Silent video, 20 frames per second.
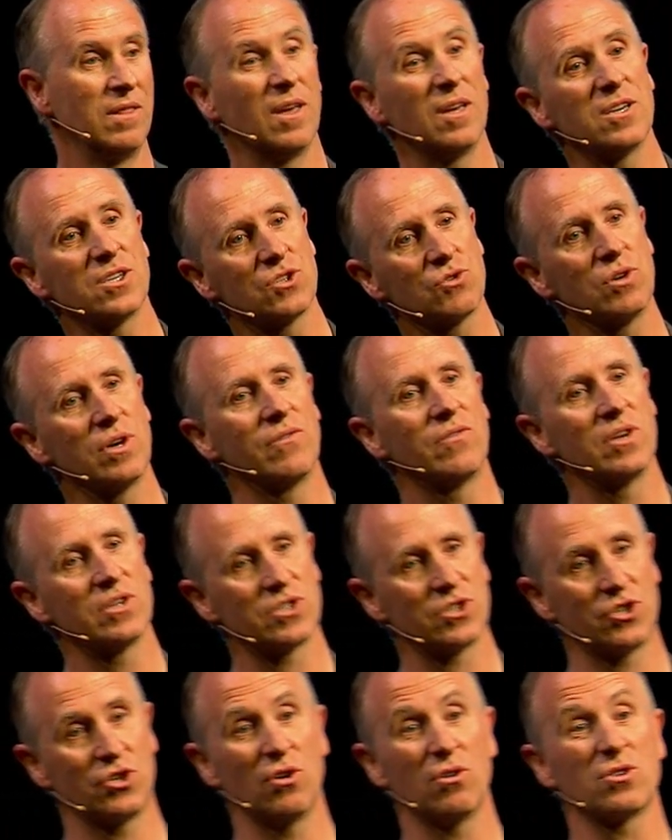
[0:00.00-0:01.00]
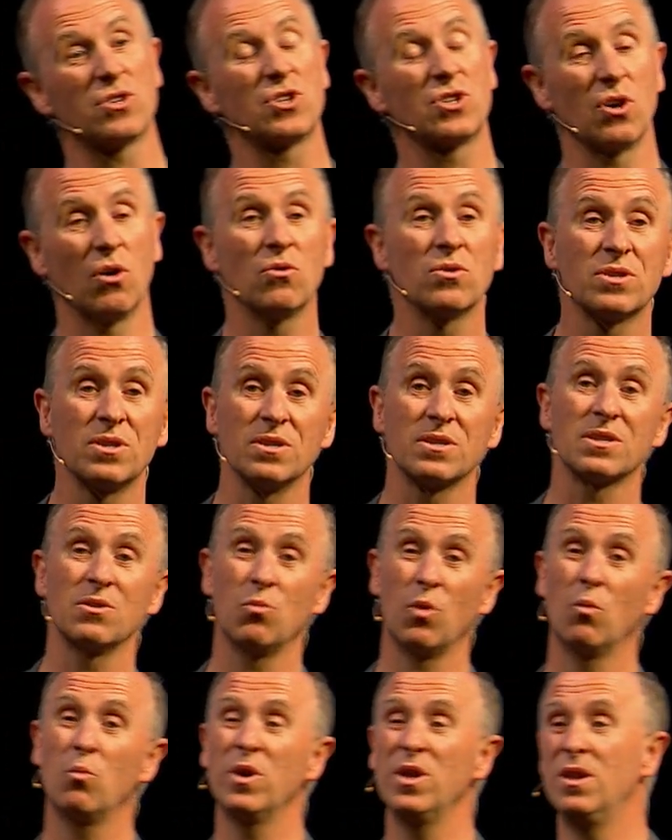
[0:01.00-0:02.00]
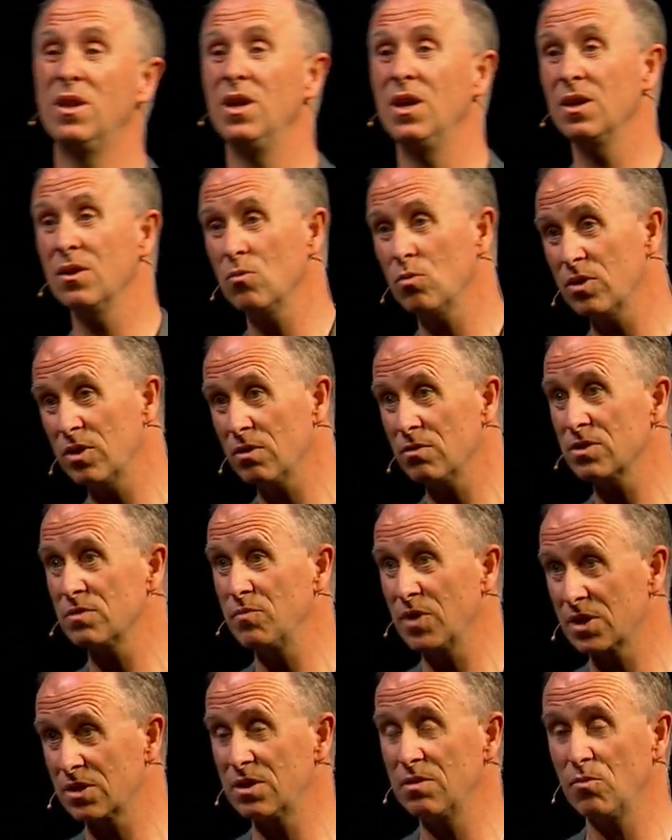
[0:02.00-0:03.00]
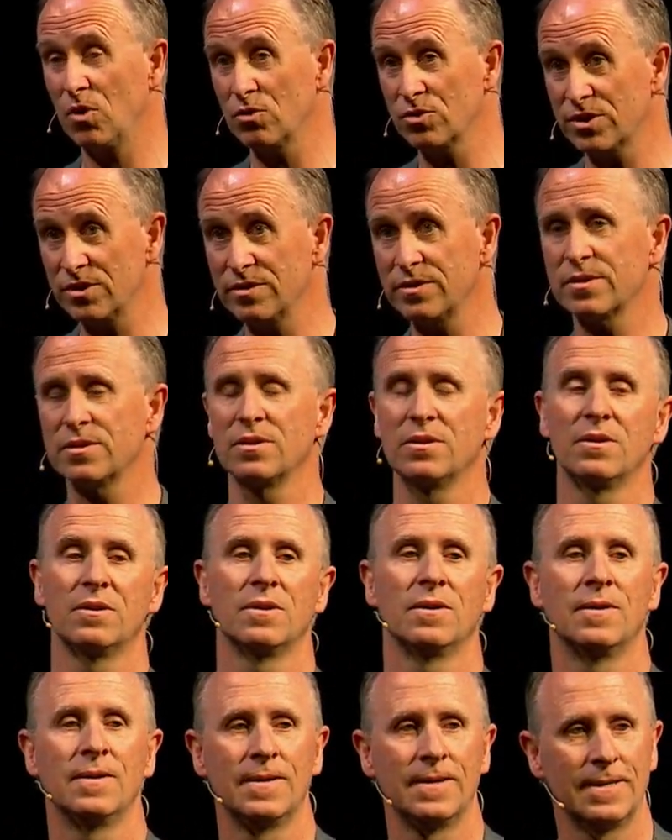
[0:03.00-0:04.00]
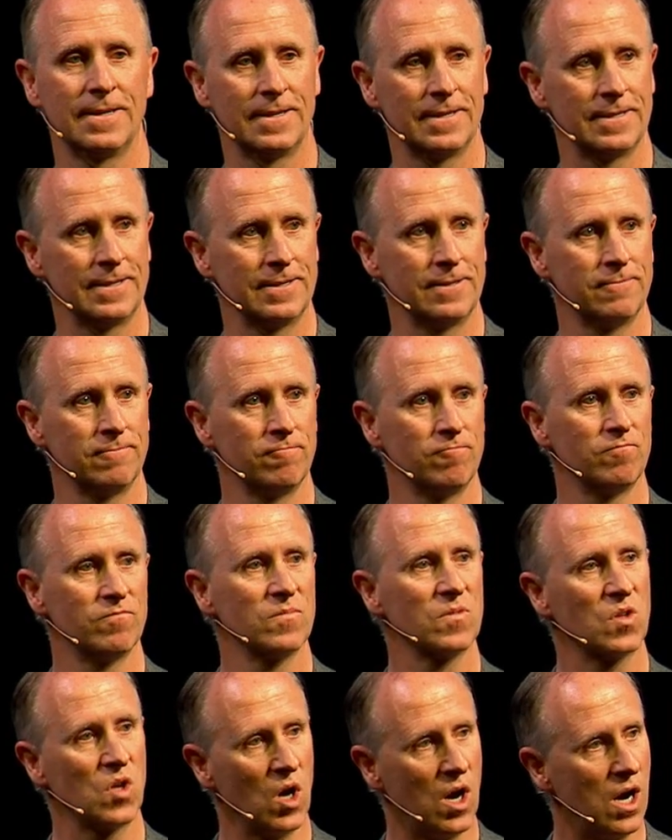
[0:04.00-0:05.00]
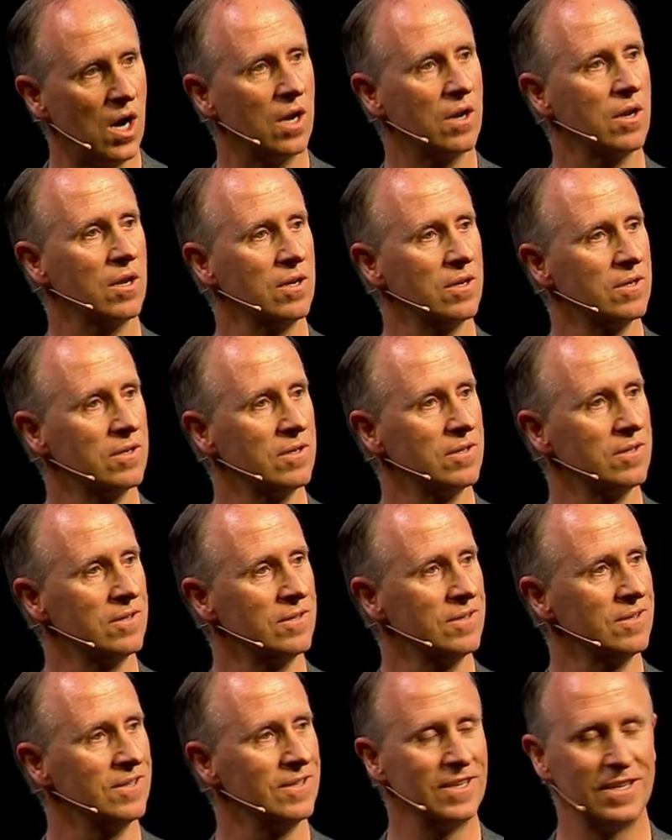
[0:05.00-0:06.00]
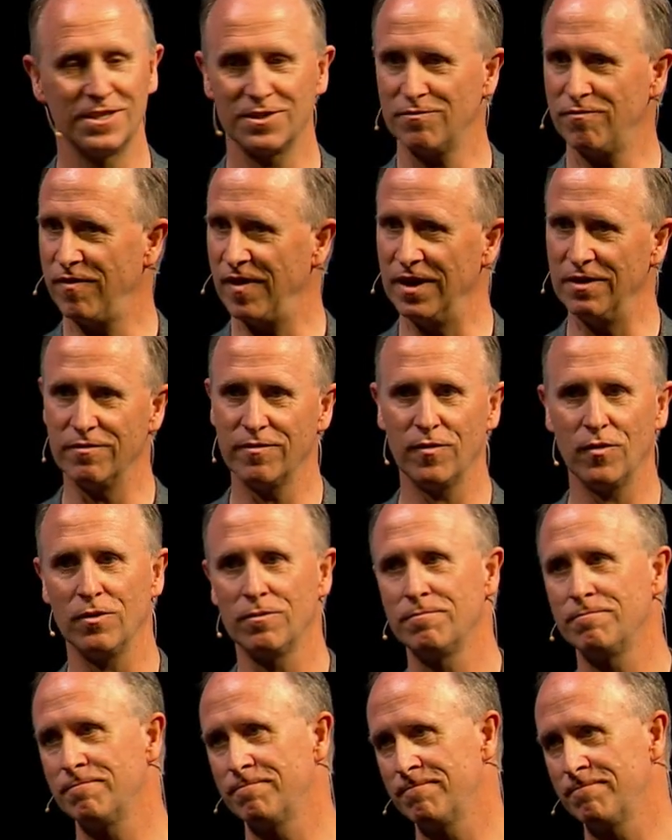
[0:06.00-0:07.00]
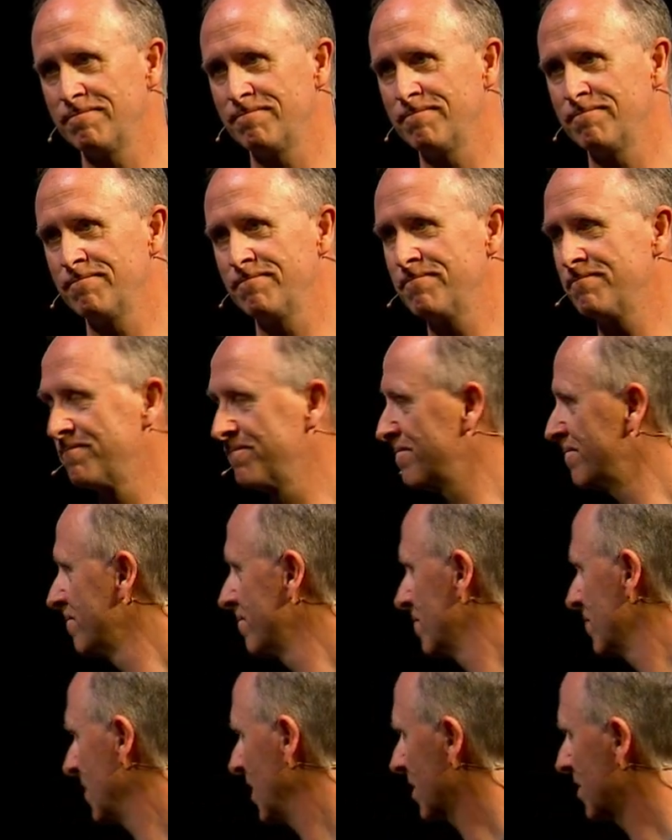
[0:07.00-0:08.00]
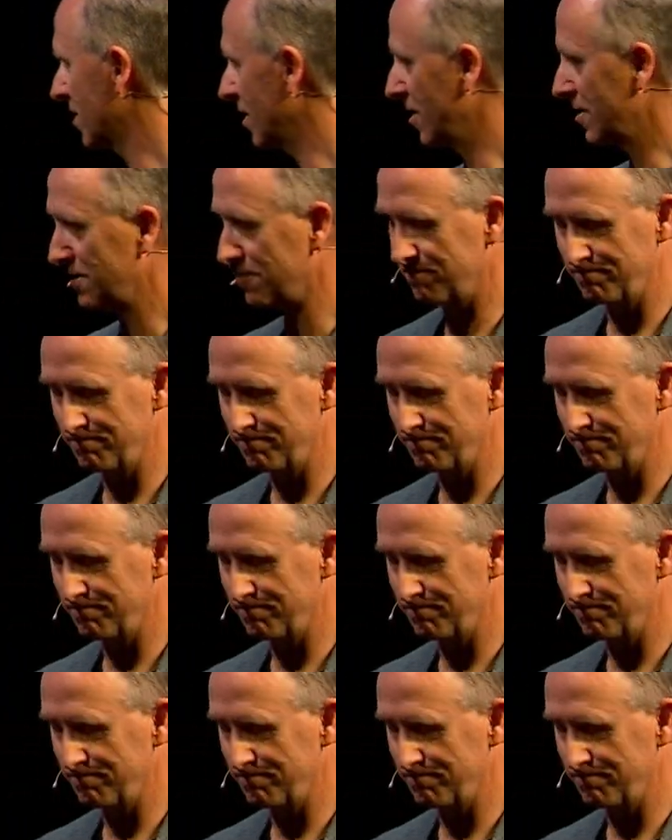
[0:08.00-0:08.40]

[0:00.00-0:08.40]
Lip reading: the history of this church shows us that when we deal with those mixed emotions, God is faithful. Thanks, guys.